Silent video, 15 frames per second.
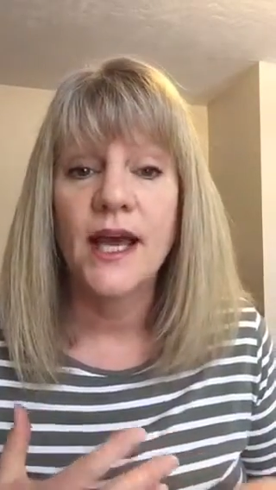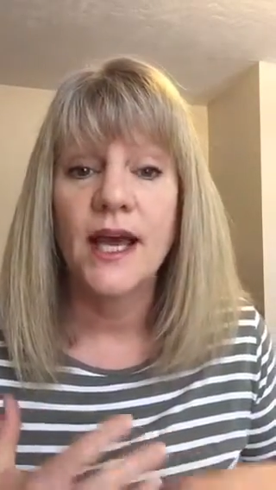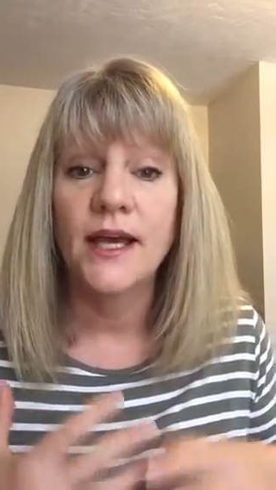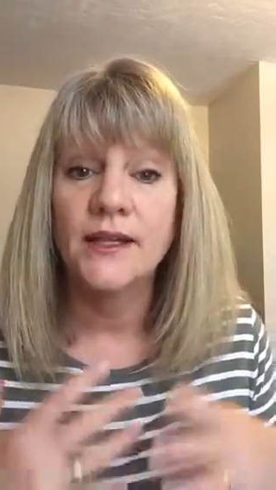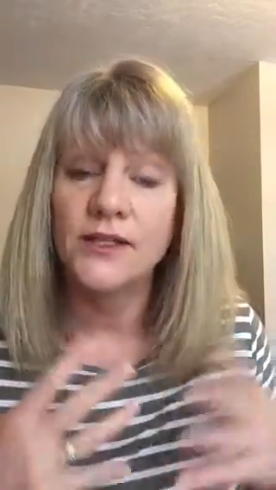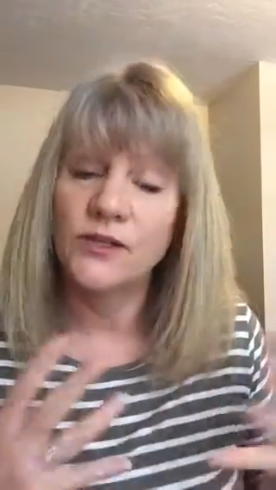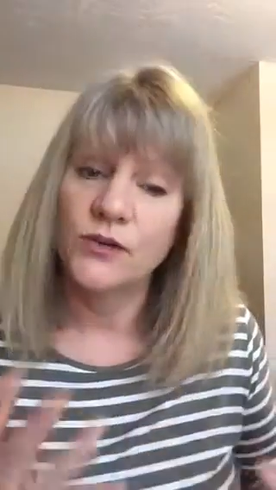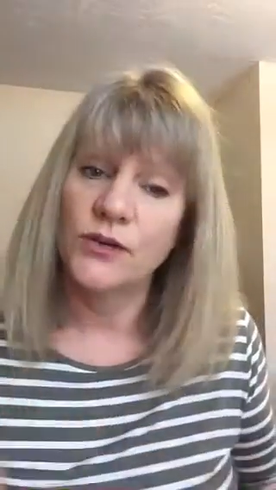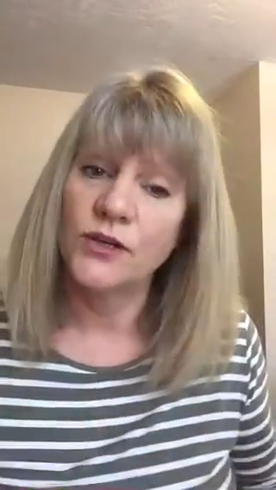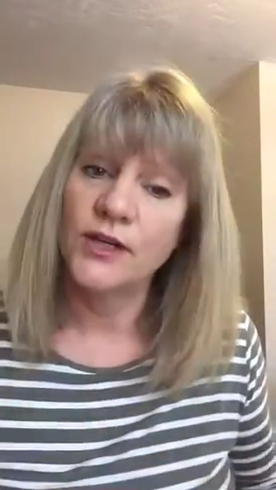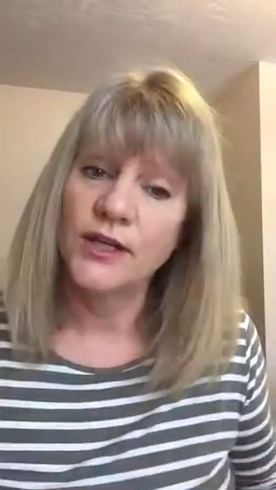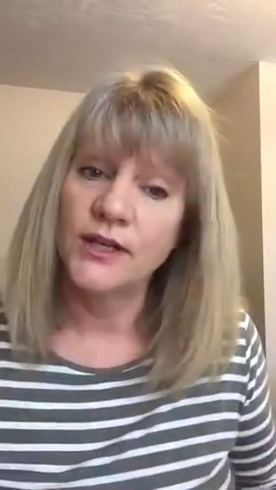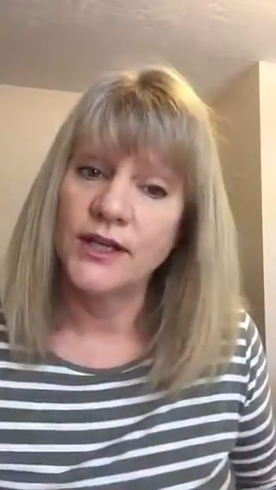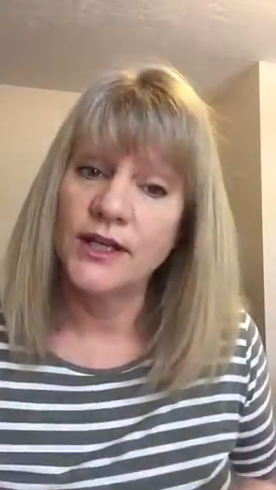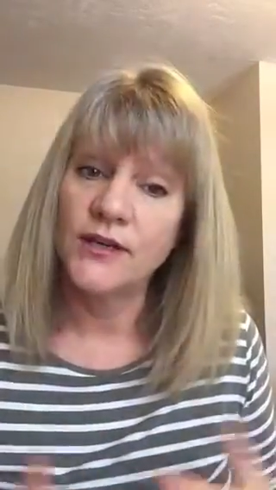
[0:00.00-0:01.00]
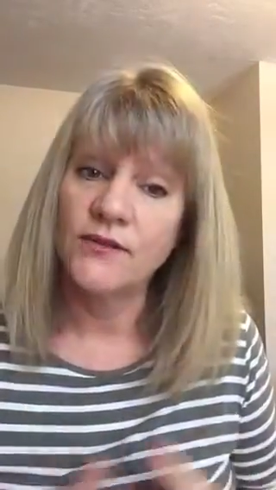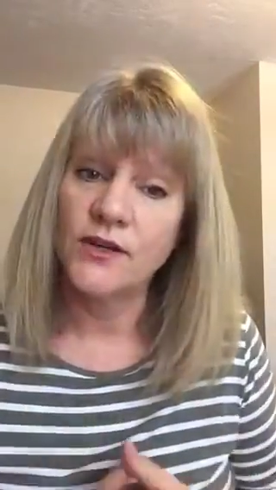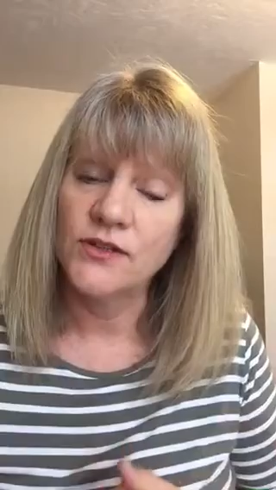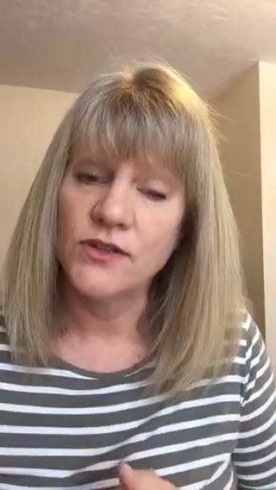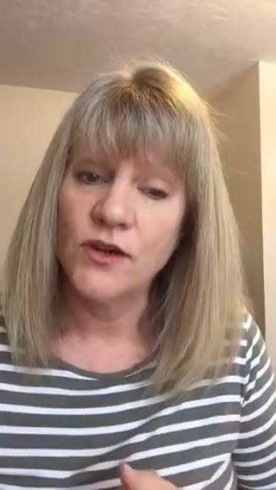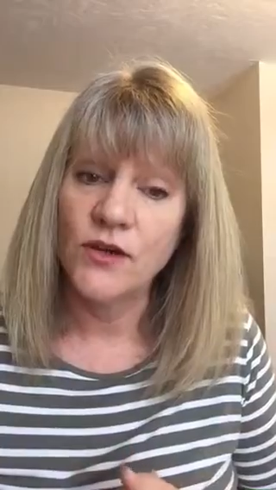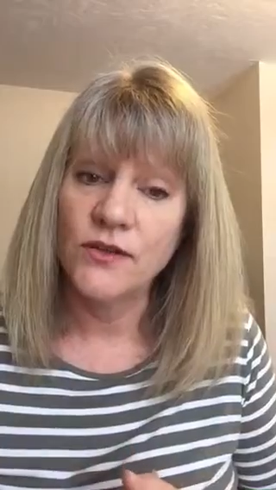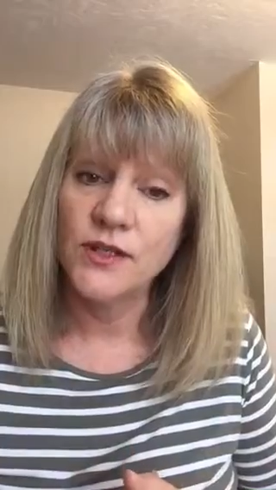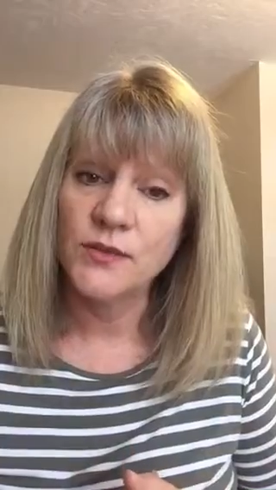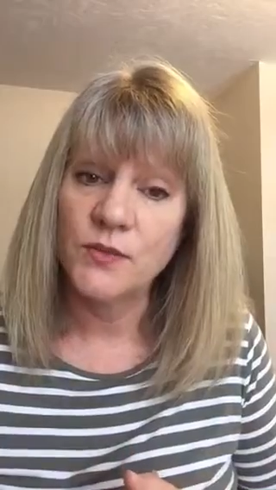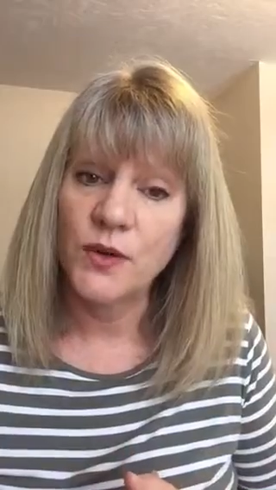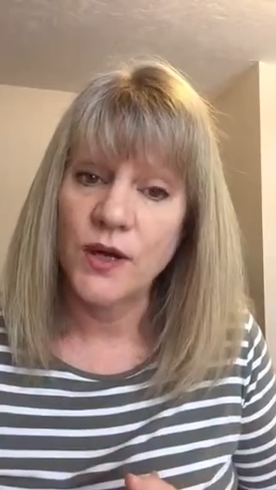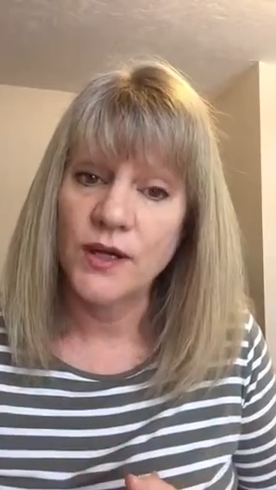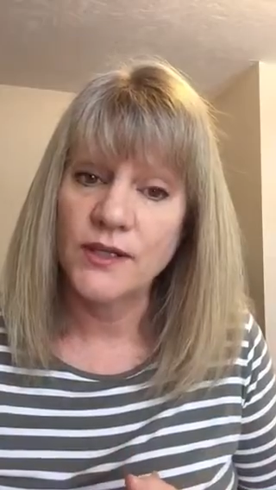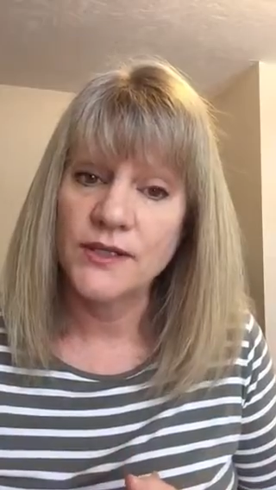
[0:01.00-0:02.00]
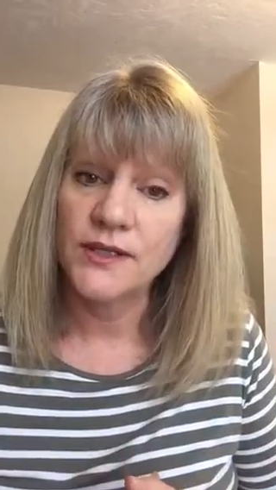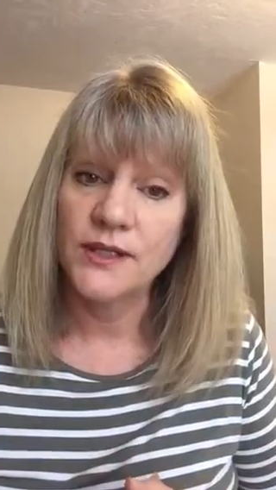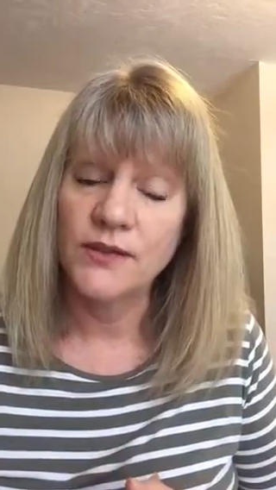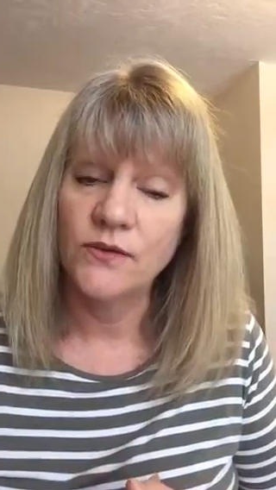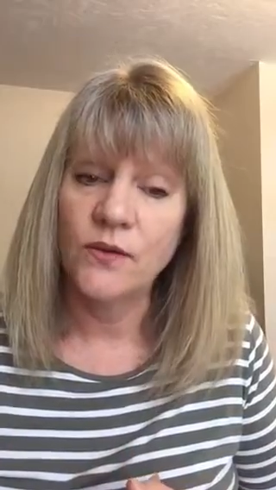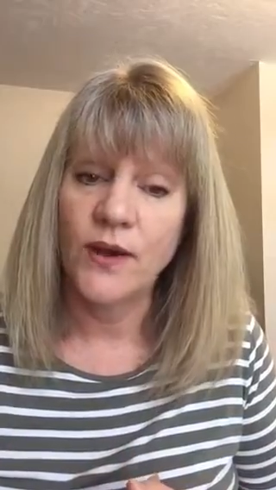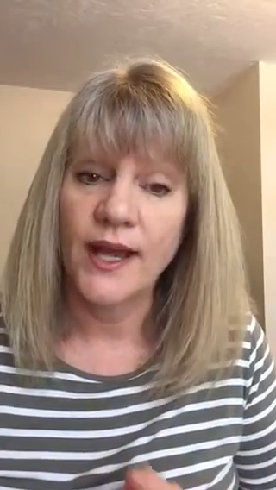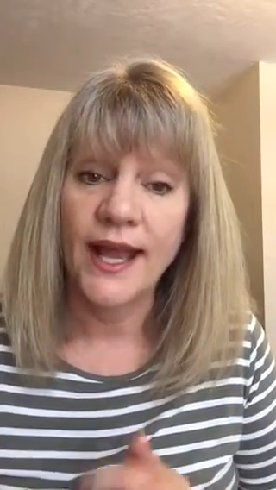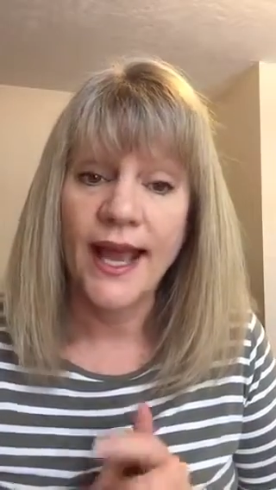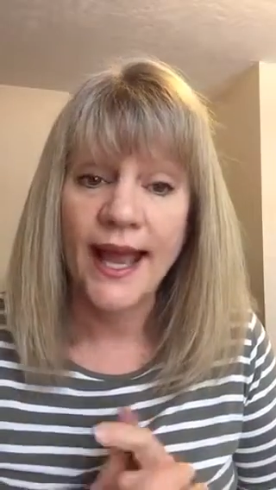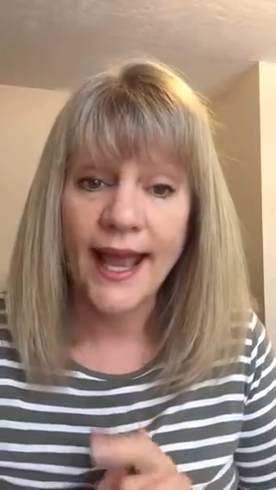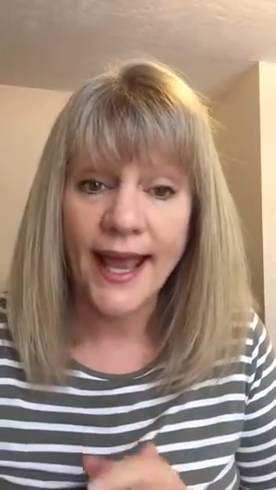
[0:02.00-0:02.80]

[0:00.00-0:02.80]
And so they're going to give us all these products to give away.